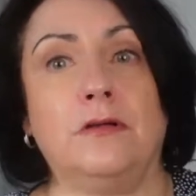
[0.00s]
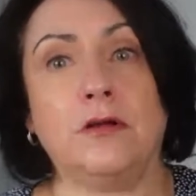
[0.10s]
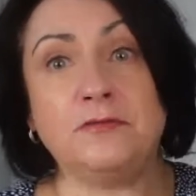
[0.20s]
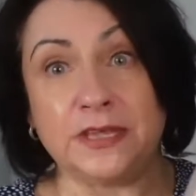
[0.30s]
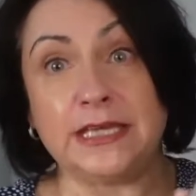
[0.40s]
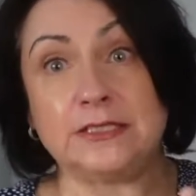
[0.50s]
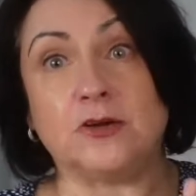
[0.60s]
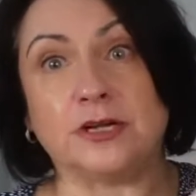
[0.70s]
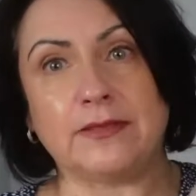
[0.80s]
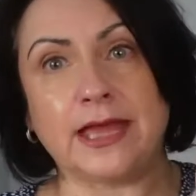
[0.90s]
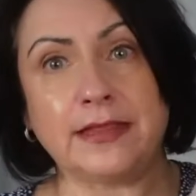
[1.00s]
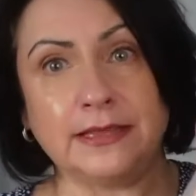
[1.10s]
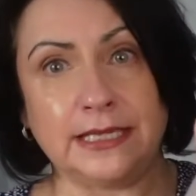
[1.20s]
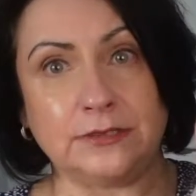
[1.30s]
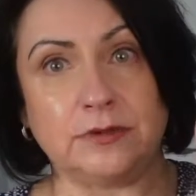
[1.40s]
of these on. They had
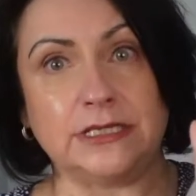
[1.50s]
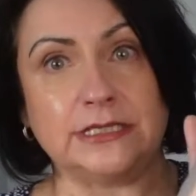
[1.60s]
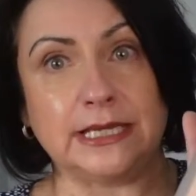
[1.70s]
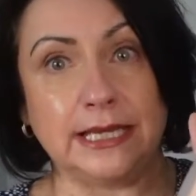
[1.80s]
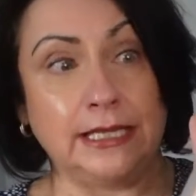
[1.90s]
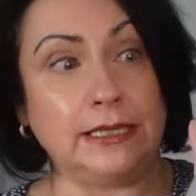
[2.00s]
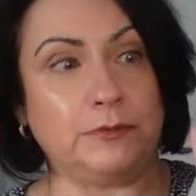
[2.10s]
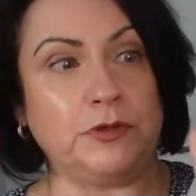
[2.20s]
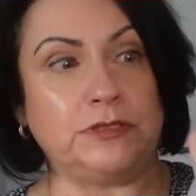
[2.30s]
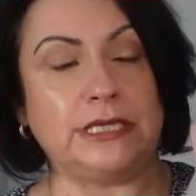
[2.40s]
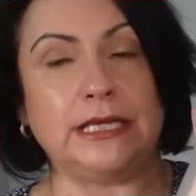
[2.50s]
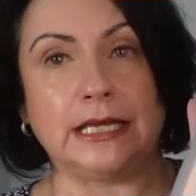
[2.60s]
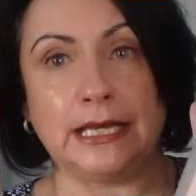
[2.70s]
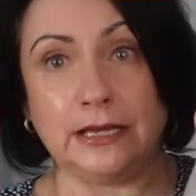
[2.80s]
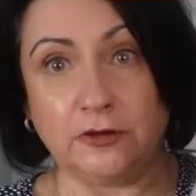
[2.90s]
these ones in the boutique
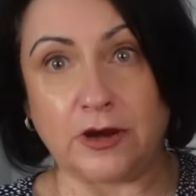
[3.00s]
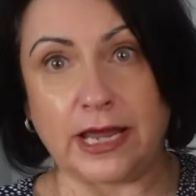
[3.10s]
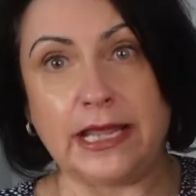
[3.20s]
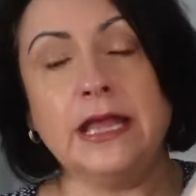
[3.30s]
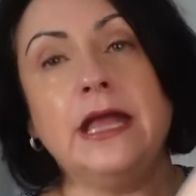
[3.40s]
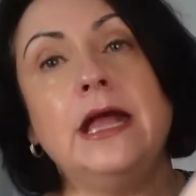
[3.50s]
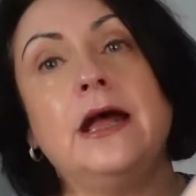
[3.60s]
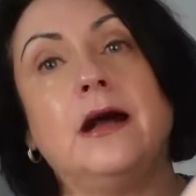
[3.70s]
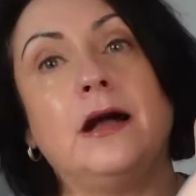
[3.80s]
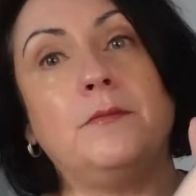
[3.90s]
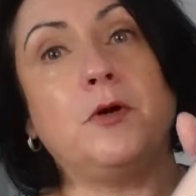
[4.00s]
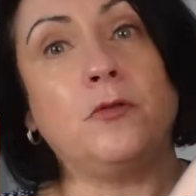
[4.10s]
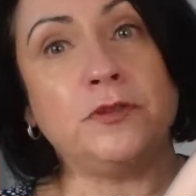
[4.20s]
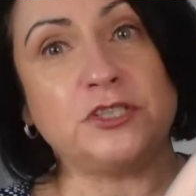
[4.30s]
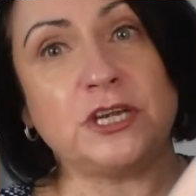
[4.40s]
in grey
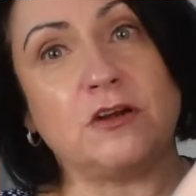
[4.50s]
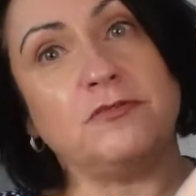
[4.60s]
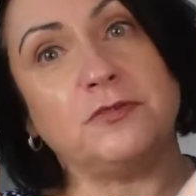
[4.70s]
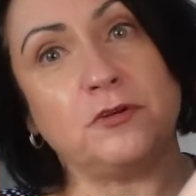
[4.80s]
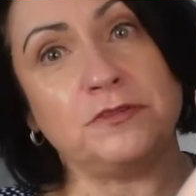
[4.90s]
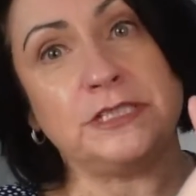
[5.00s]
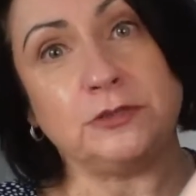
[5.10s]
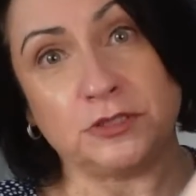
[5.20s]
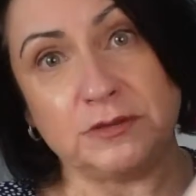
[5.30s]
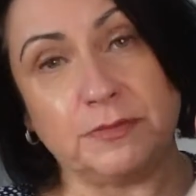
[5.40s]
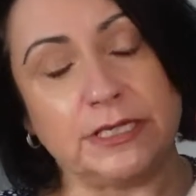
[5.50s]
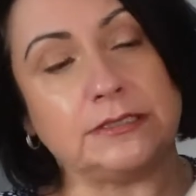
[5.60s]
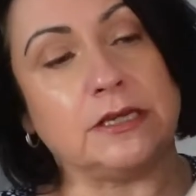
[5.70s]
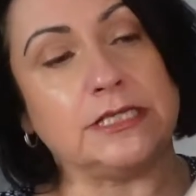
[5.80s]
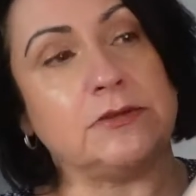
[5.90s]
on the shelf, obviously not in my
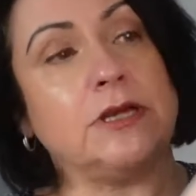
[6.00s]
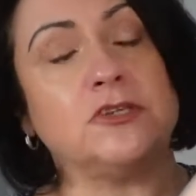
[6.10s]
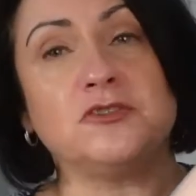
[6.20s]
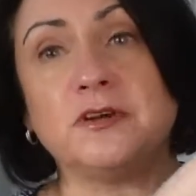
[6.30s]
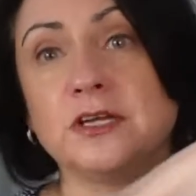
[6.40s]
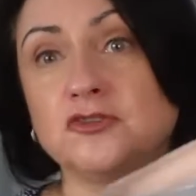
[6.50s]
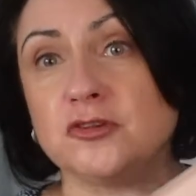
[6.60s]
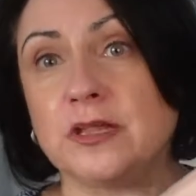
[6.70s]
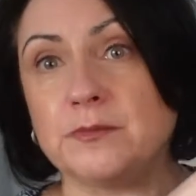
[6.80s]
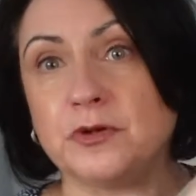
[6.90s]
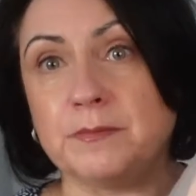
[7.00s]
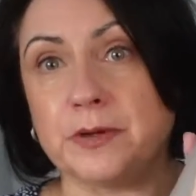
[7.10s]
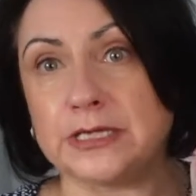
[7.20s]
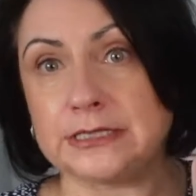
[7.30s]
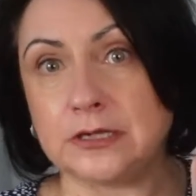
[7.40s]
size, so I asked her if I could try them on in
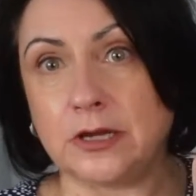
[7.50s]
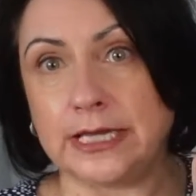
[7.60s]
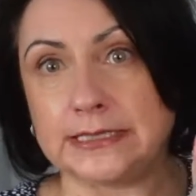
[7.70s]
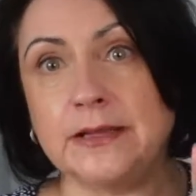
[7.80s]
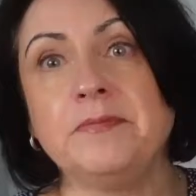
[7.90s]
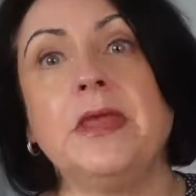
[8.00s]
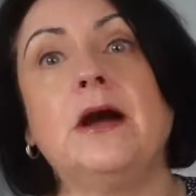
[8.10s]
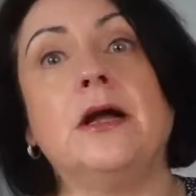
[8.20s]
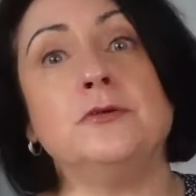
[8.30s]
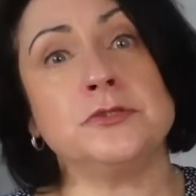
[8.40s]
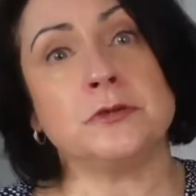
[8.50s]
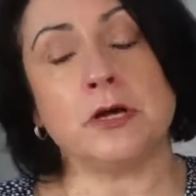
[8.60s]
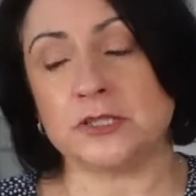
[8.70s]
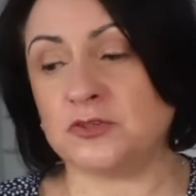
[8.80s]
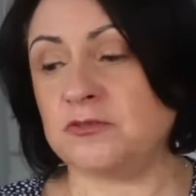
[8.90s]
my size. I also
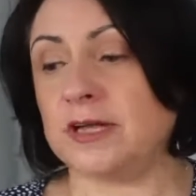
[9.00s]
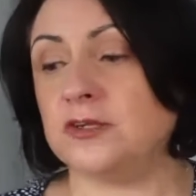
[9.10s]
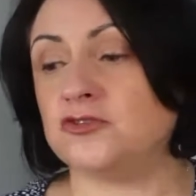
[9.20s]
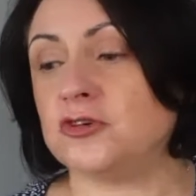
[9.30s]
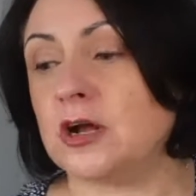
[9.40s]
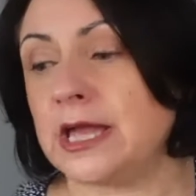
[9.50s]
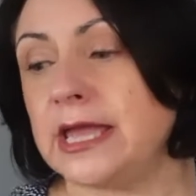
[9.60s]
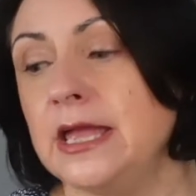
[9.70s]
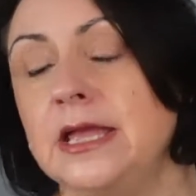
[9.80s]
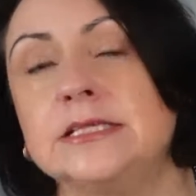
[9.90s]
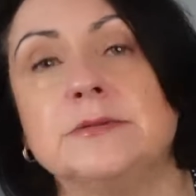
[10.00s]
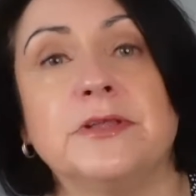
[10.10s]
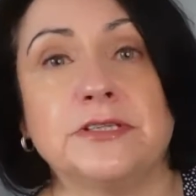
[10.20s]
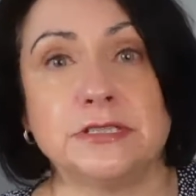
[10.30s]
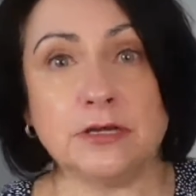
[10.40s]
asked her if I could try some
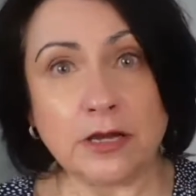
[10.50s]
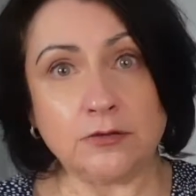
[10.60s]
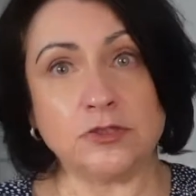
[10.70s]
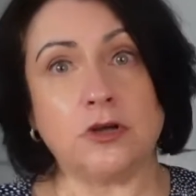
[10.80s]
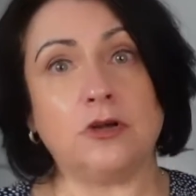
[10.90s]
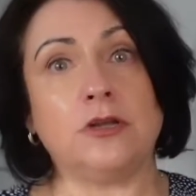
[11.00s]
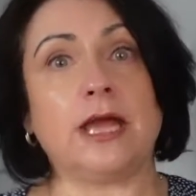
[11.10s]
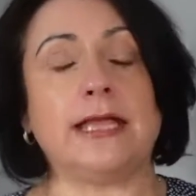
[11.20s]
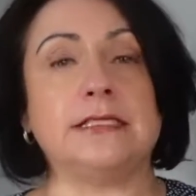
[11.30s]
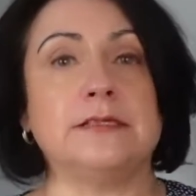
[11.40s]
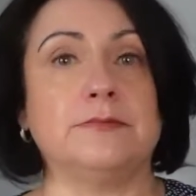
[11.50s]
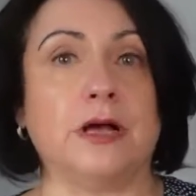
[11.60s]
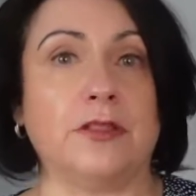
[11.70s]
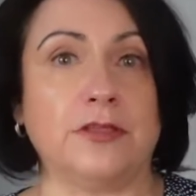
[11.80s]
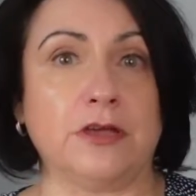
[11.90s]
other styles on and some
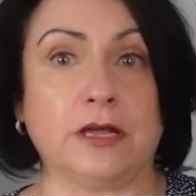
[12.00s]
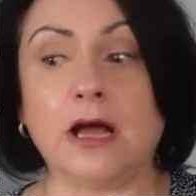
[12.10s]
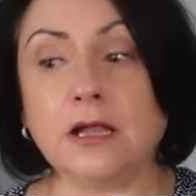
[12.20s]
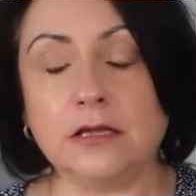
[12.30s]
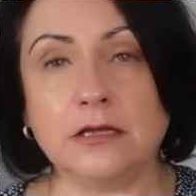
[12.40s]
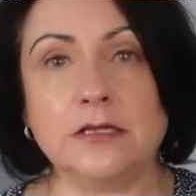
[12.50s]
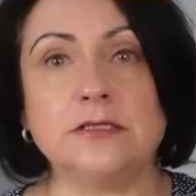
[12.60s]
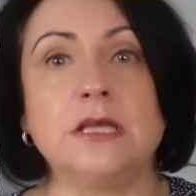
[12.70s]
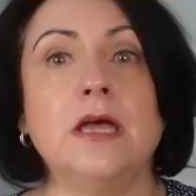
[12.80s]
other colours,